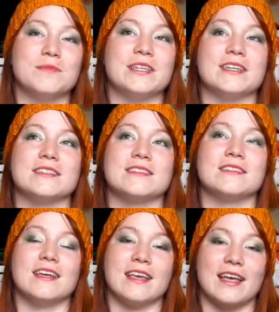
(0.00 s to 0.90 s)

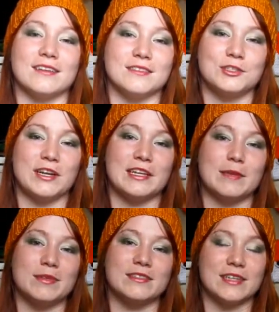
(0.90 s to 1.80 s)
because again, trying to
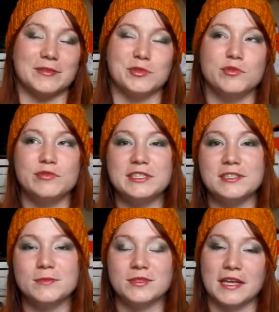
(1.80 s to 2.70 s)
keep this down to a
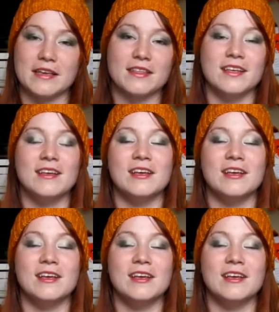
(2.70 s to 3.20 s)
reasonable length.